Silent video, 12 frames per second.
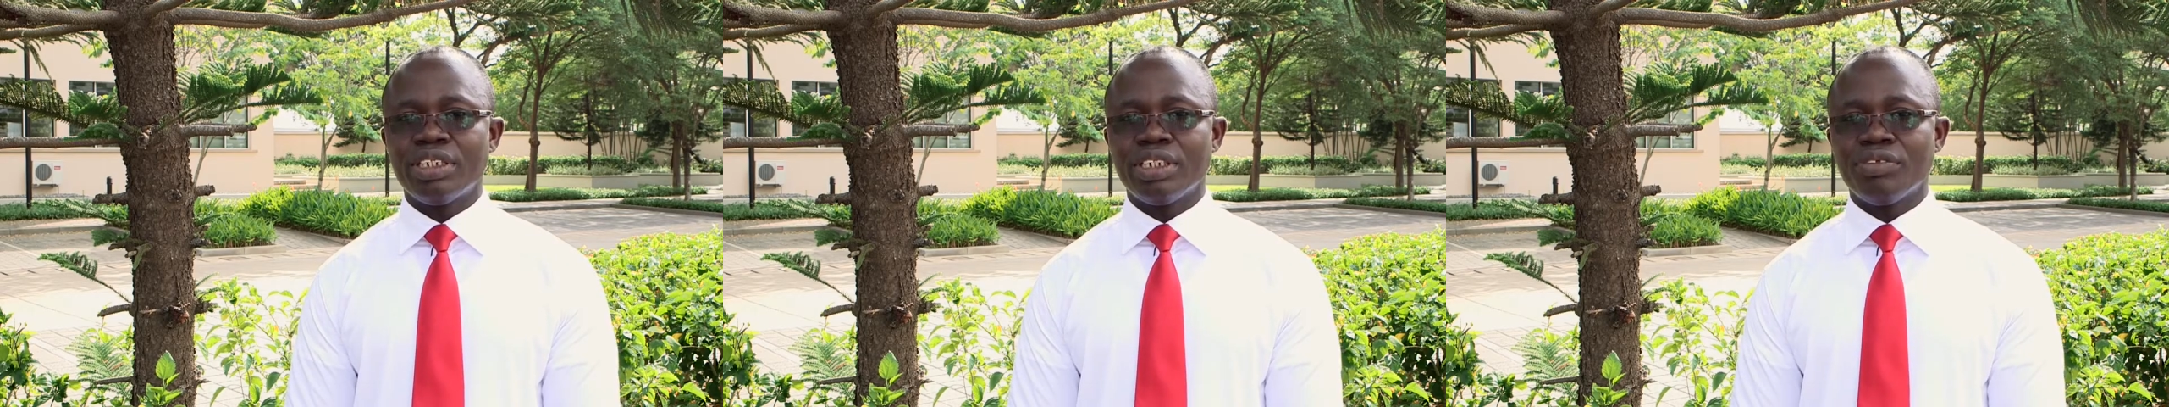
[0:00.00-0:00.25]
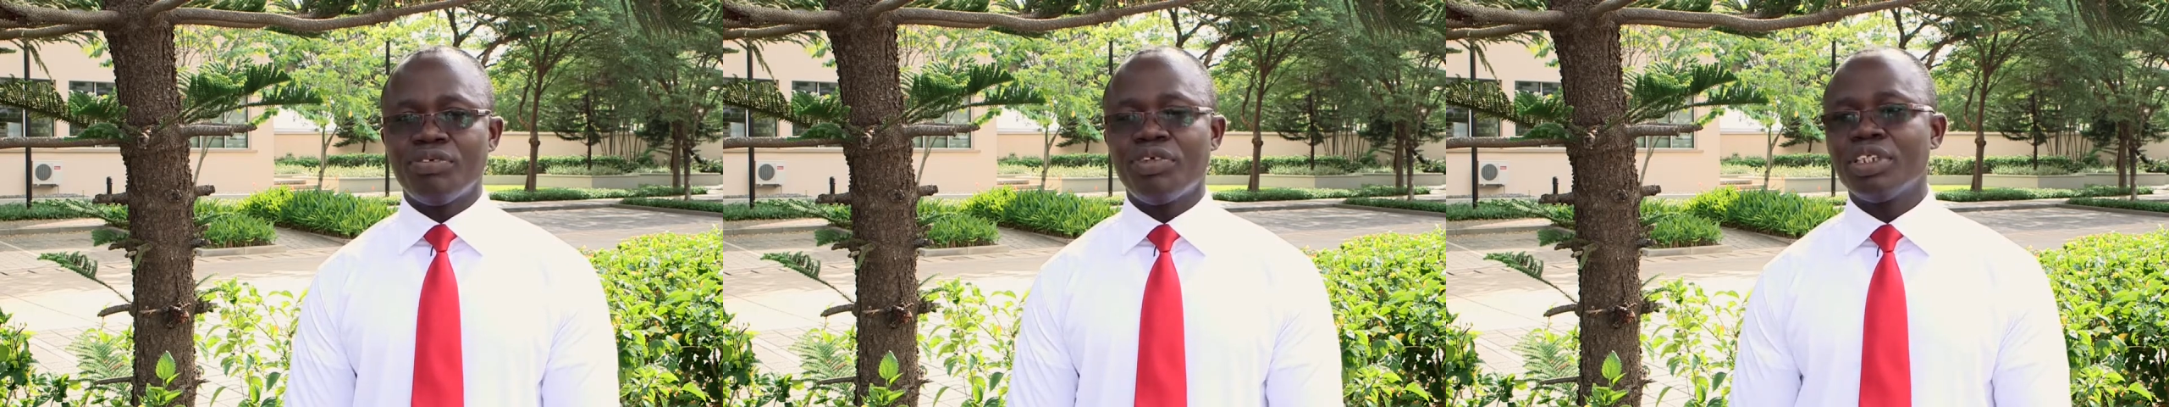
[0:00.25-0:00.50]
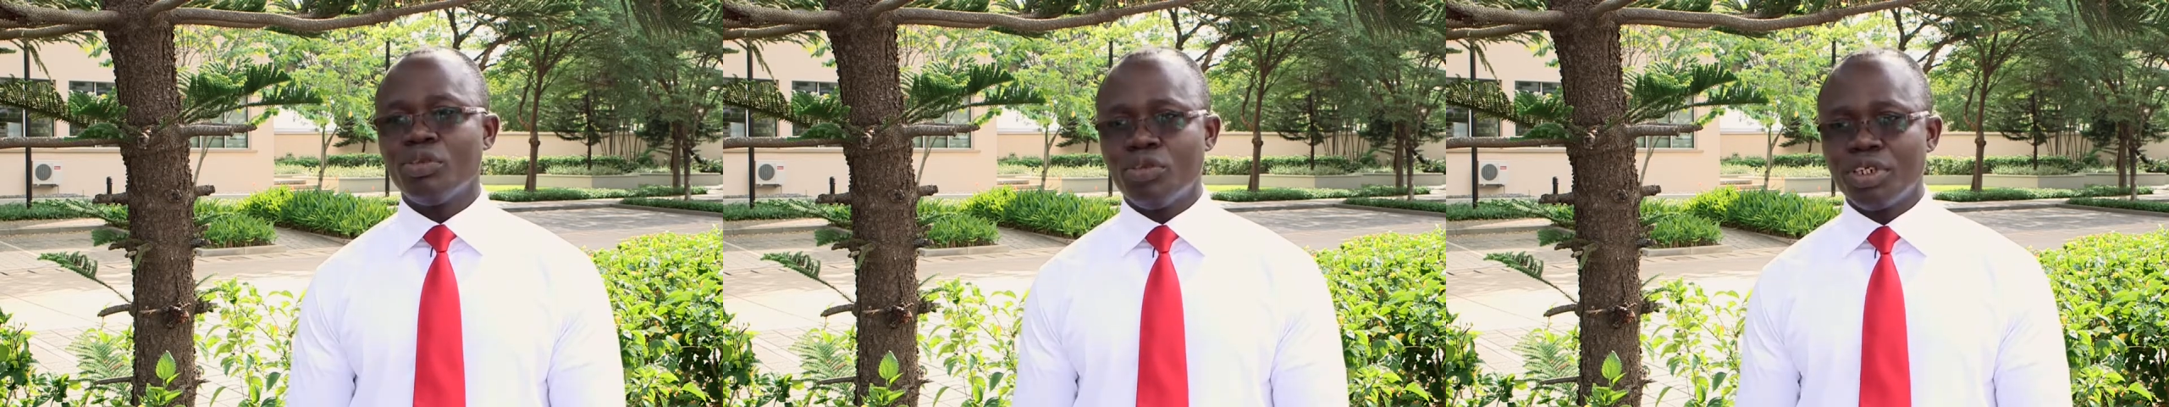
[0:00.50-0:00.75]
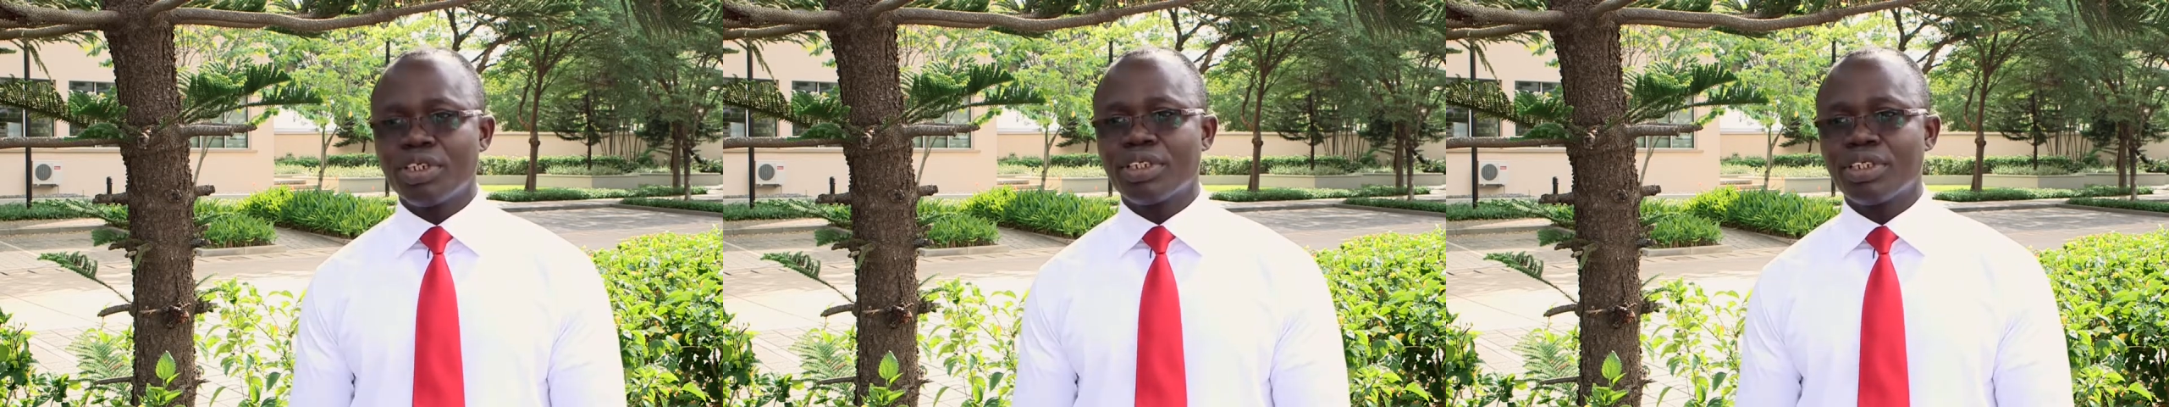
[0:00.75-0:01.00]
find a work
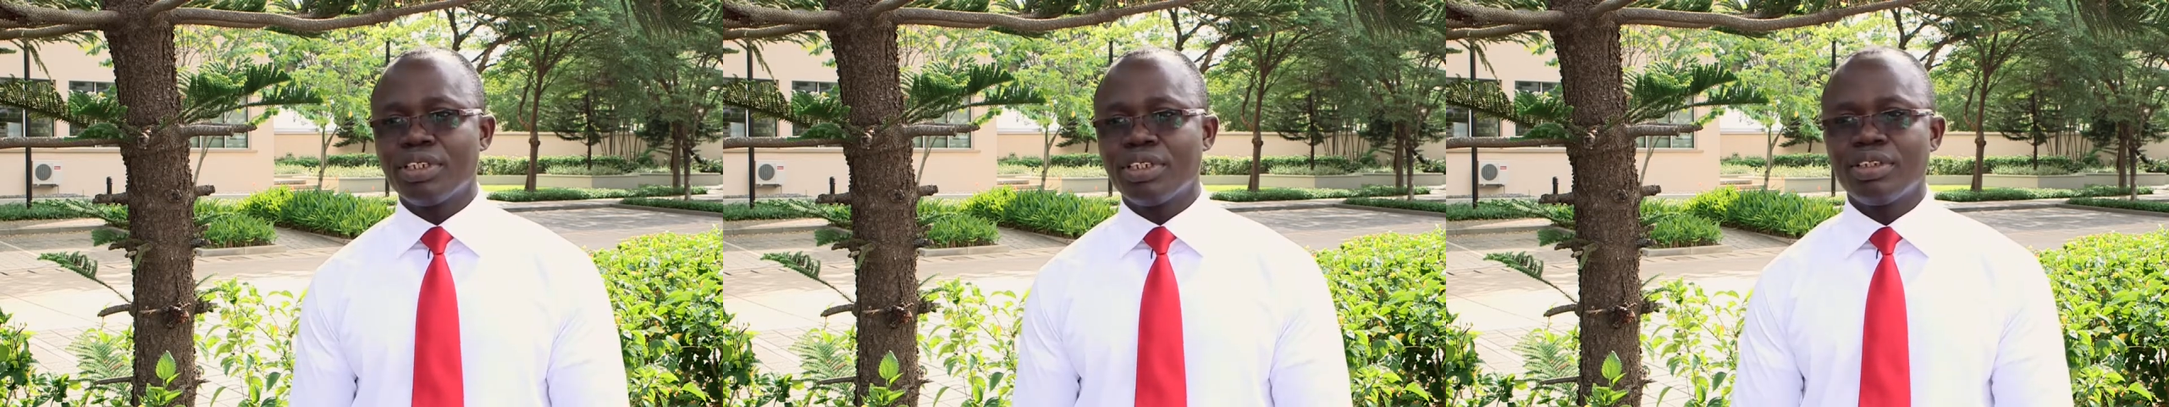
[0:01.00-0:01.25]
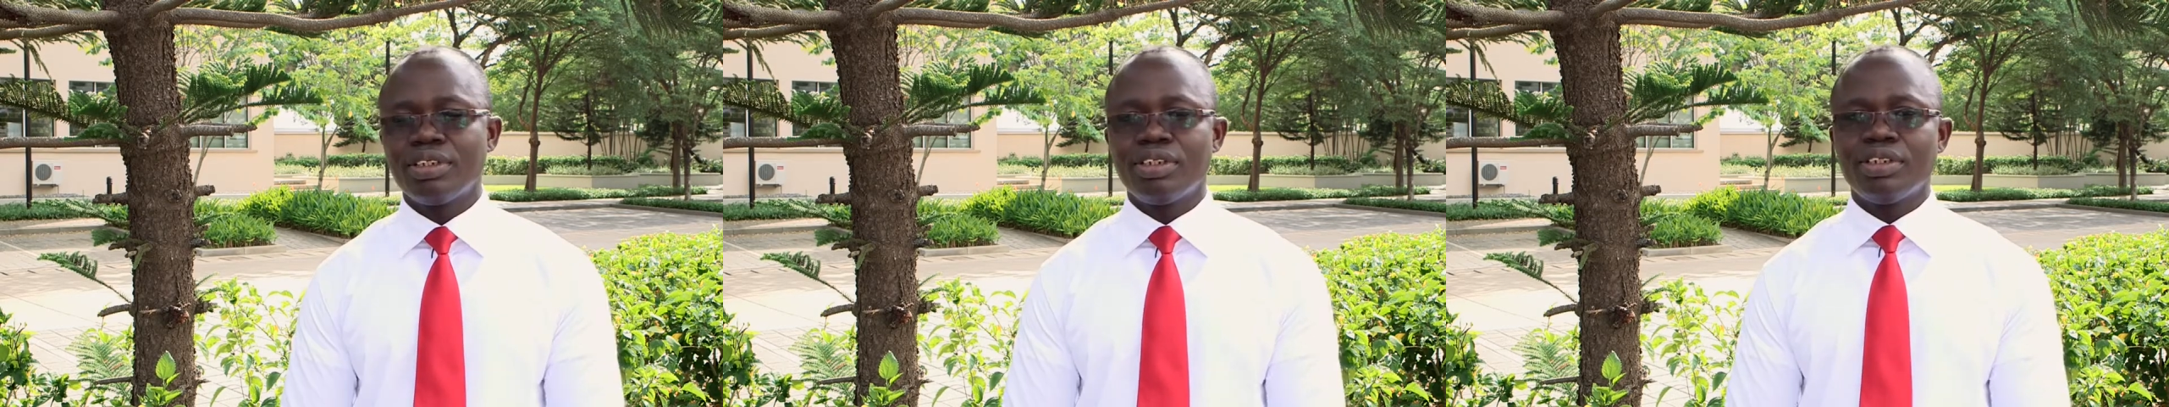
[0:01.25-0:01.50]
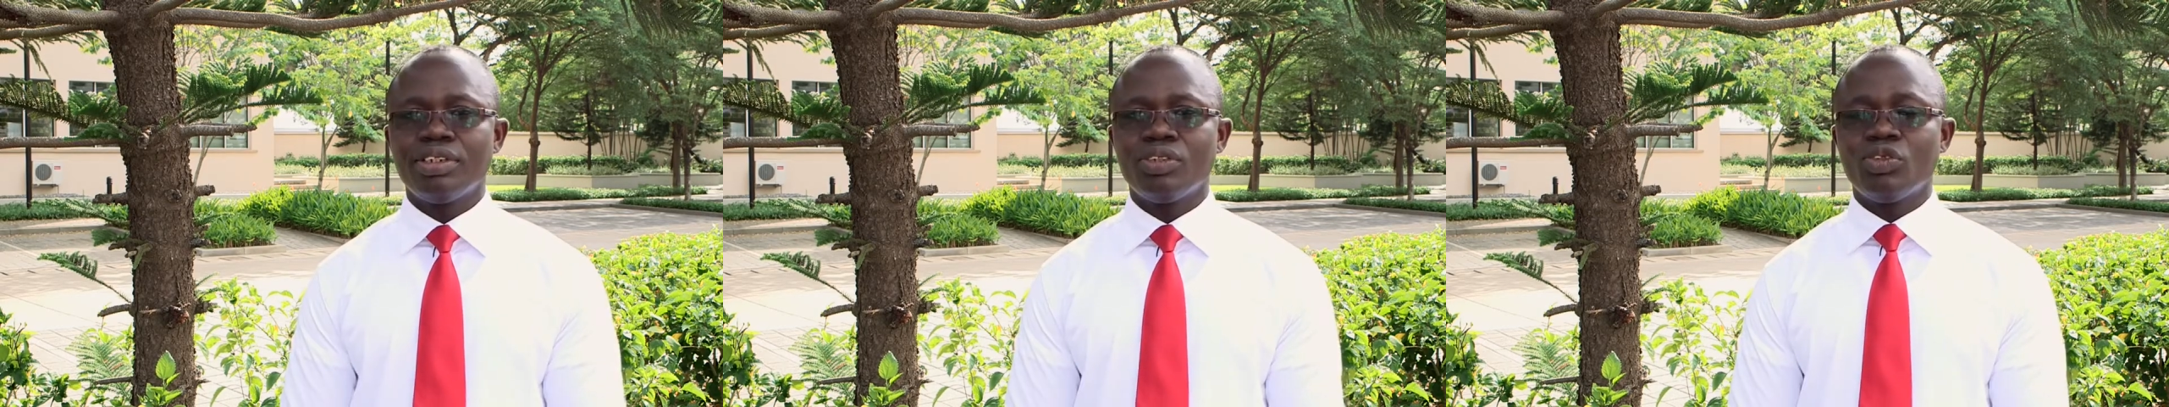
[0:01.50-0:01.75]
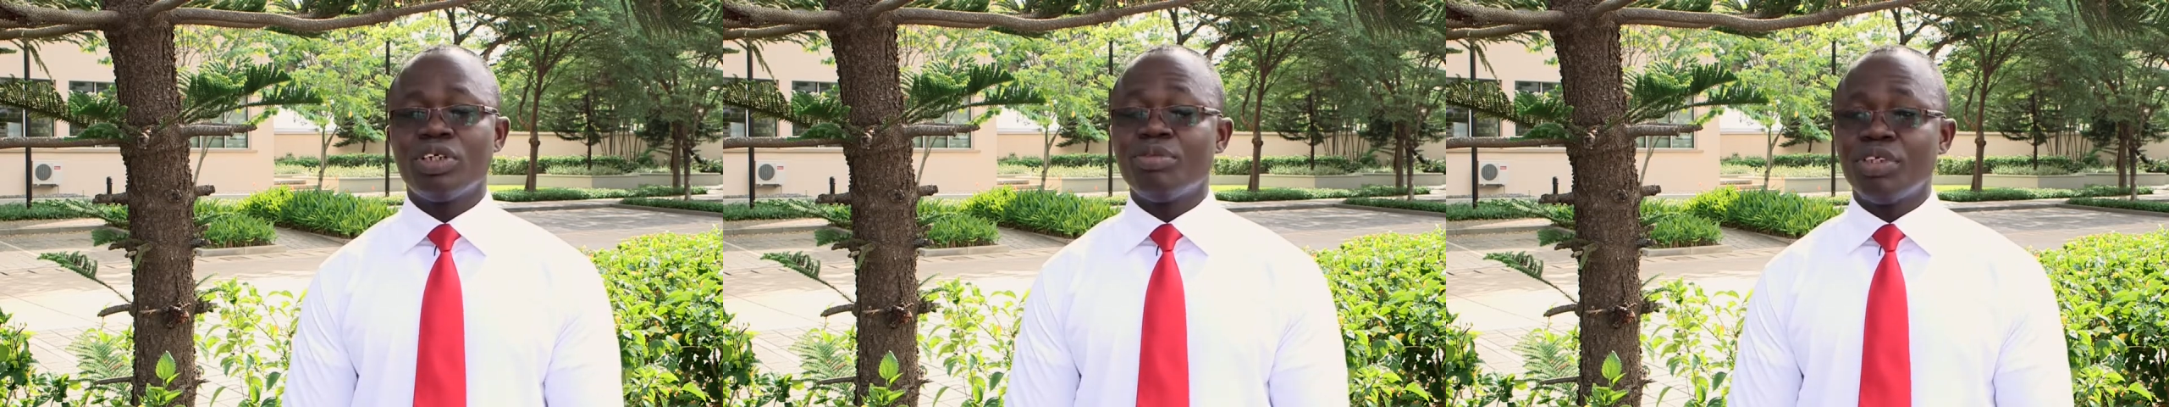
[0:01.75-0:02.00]
to
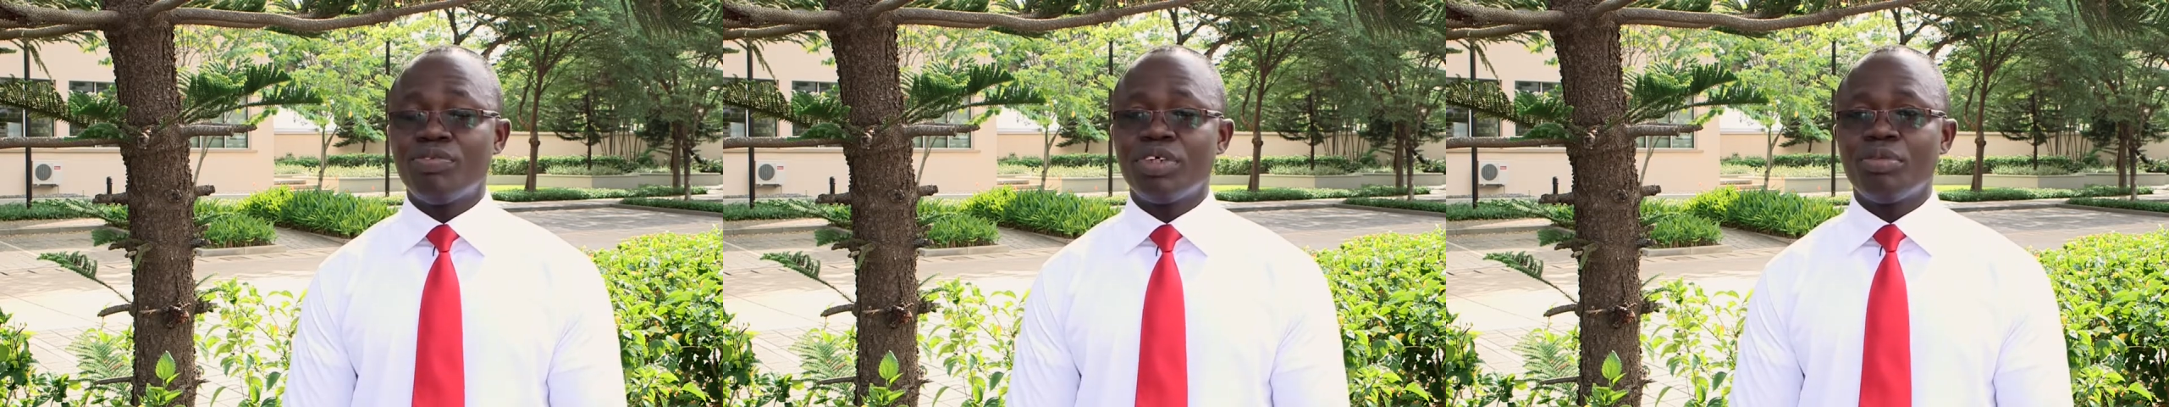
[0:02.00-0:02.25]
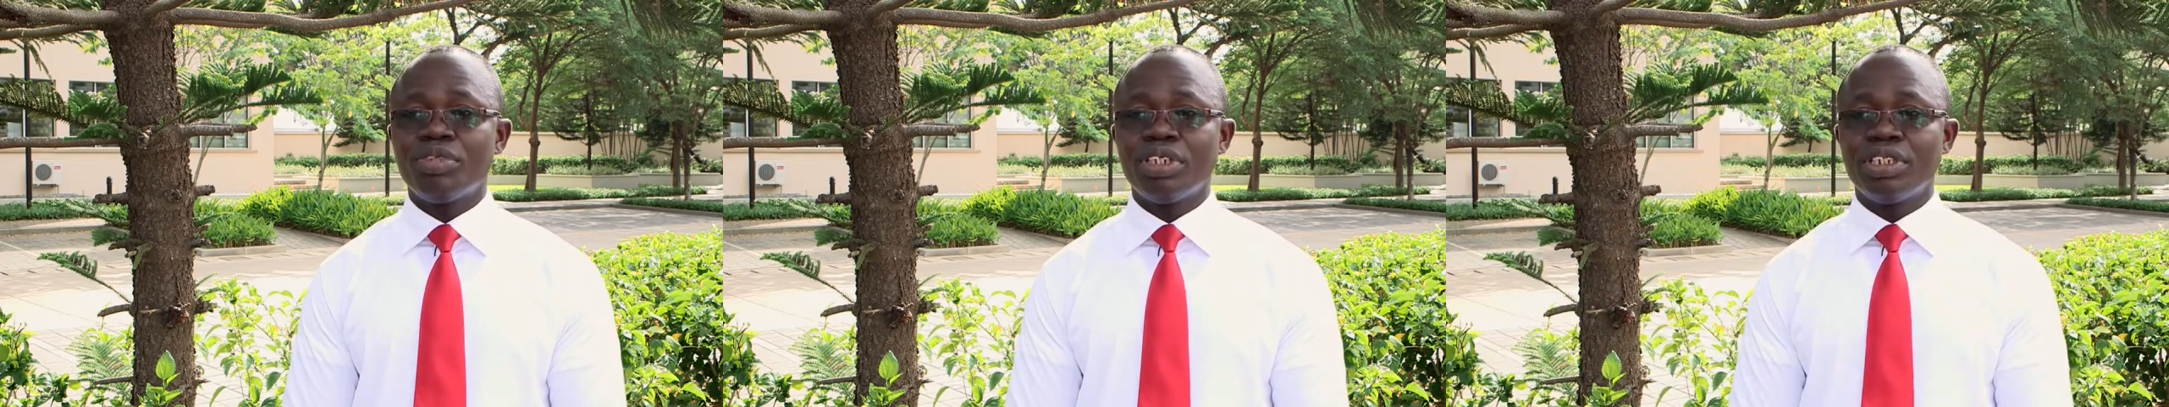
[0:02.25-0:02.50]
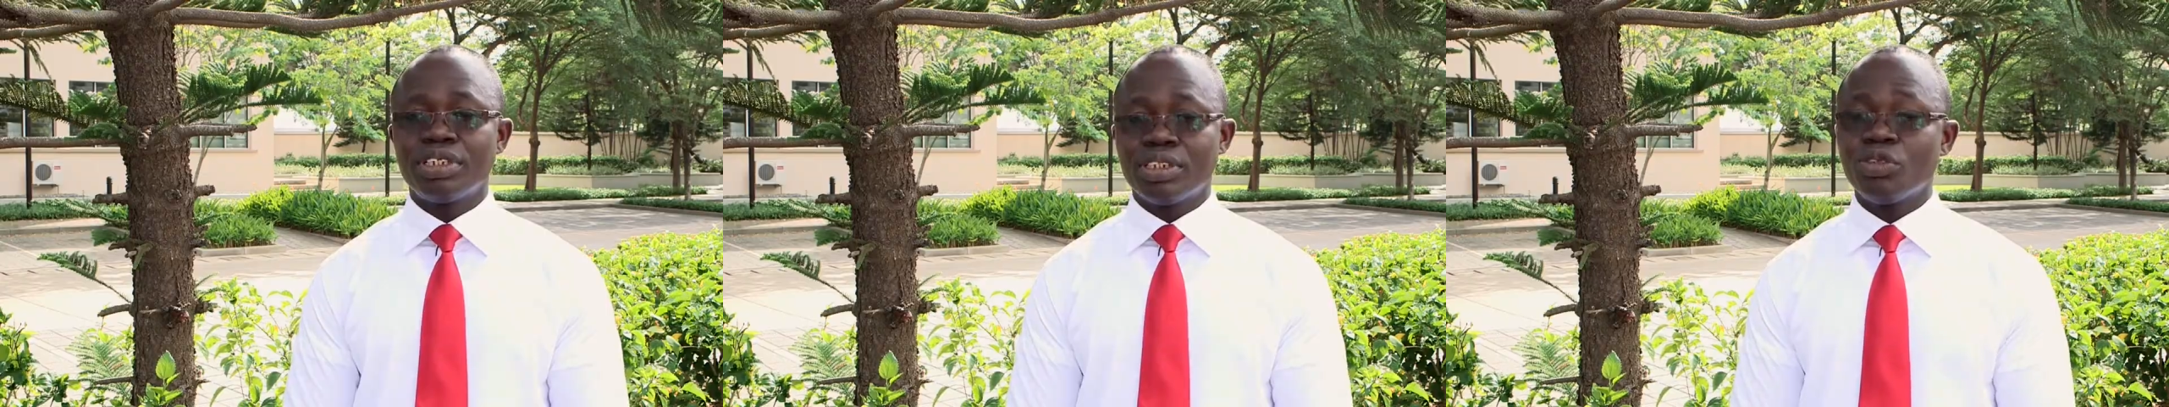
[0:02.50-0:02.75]
help the family instead